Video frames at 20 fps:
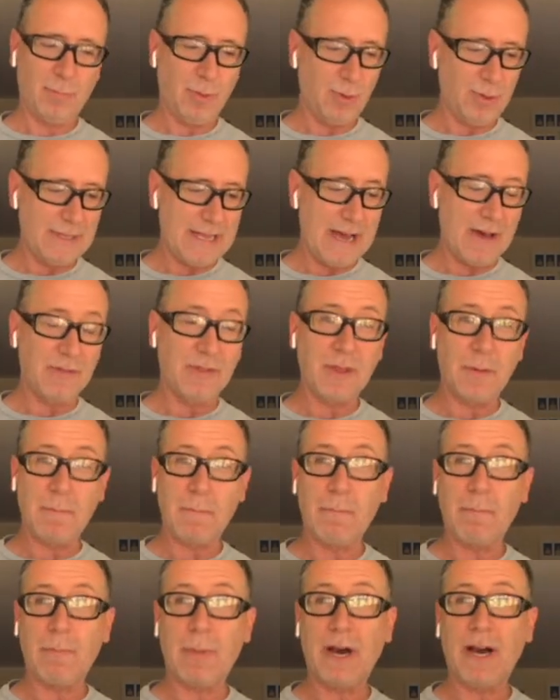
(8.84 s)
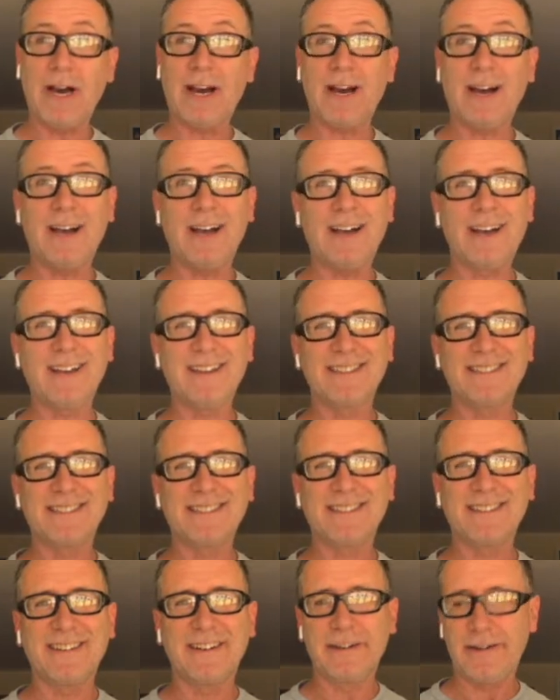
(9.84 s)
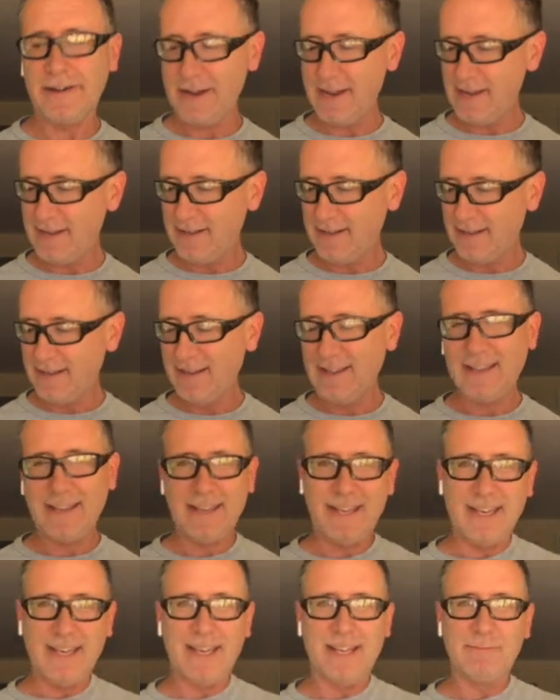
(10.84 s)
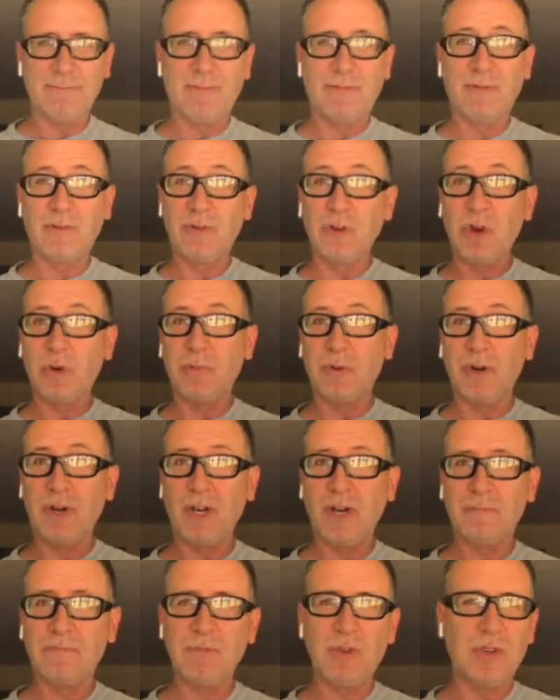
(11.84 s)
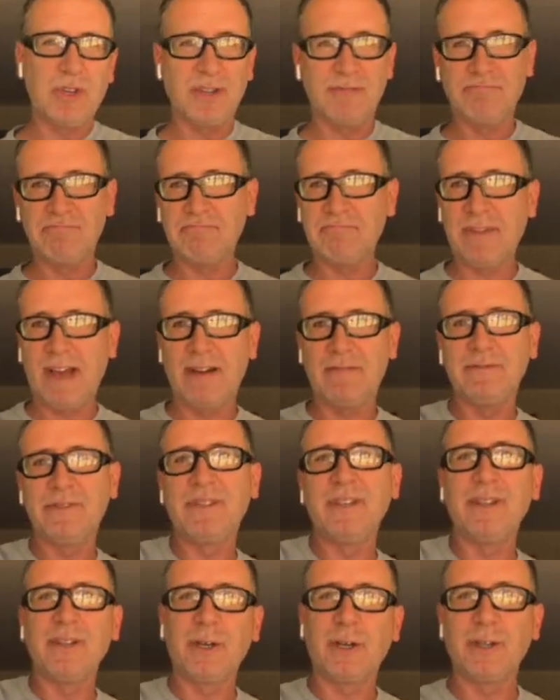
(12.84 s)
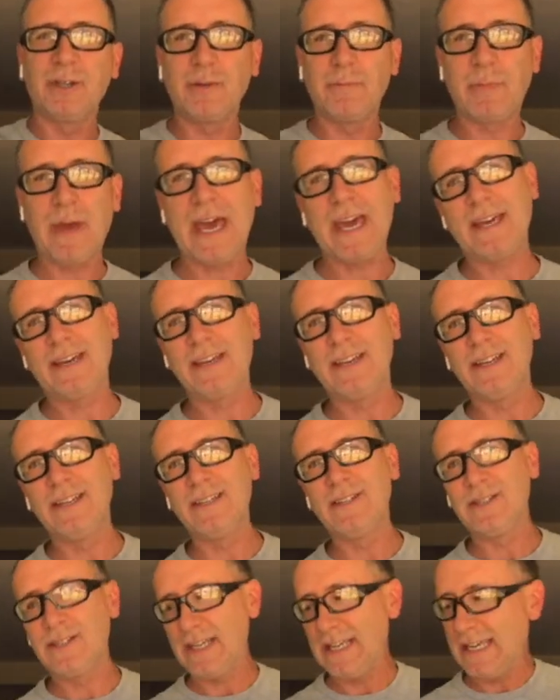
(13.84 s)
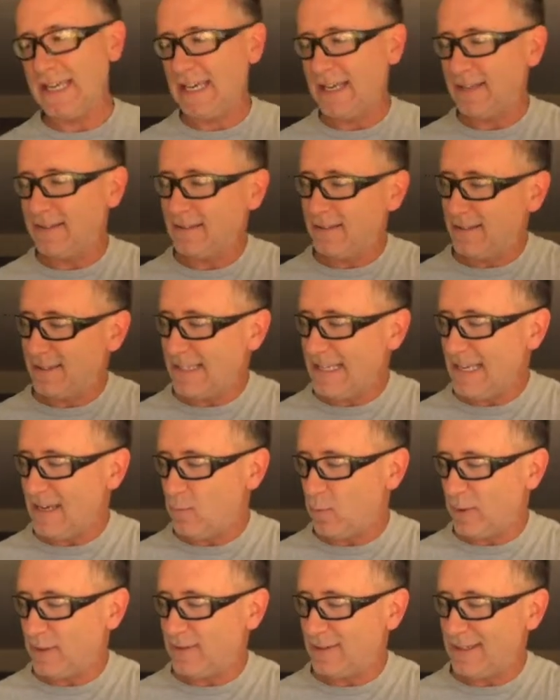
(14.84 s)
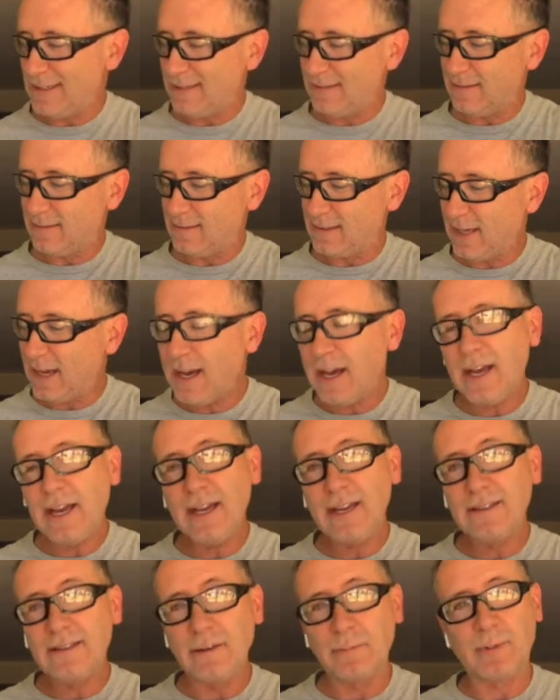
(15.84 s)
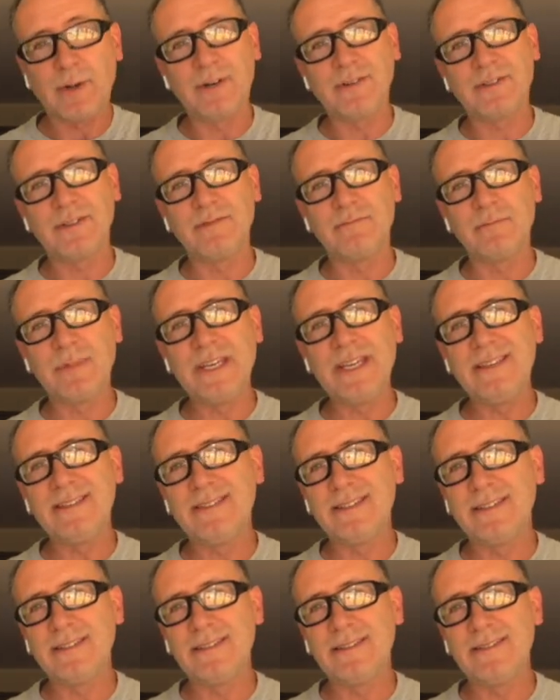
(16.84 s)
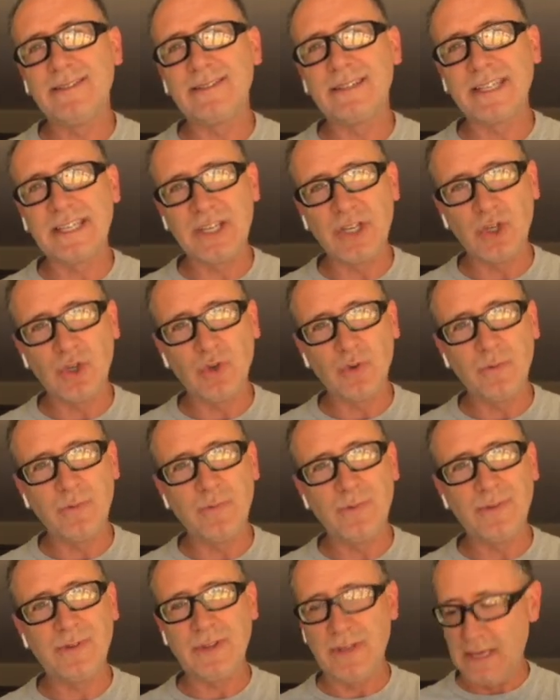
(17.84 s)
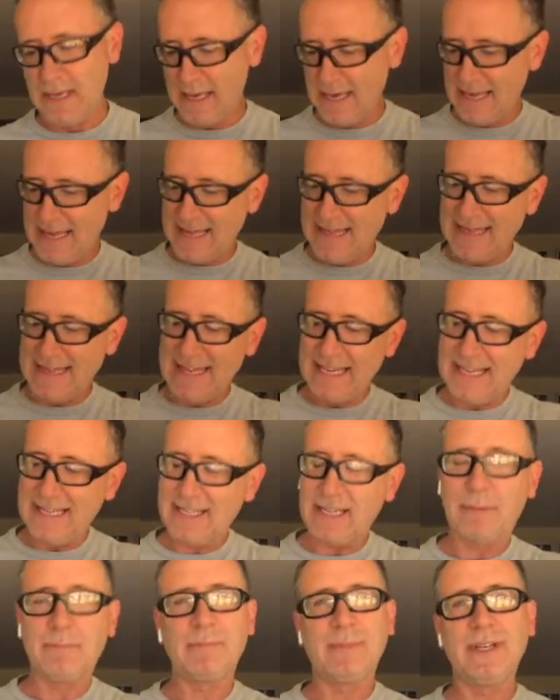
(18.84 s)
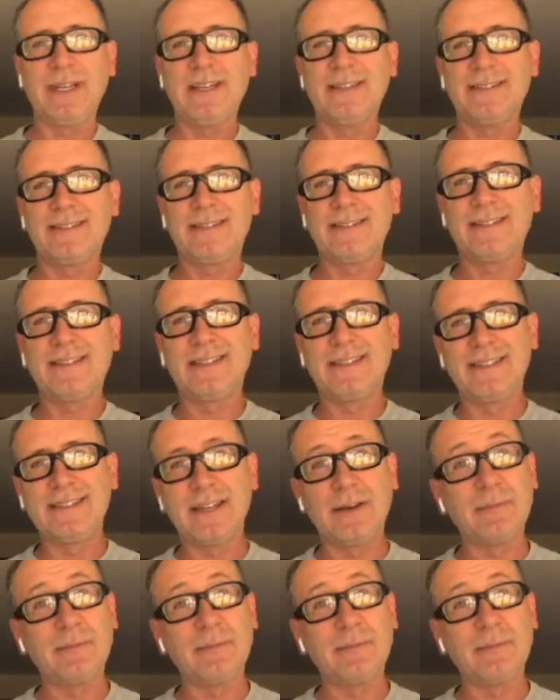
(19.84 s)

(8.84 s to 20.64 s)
pull out the box, all right? And before we open it up, you can obviously look at the package and see what's inside, the parts and pieces, the cubes, the templates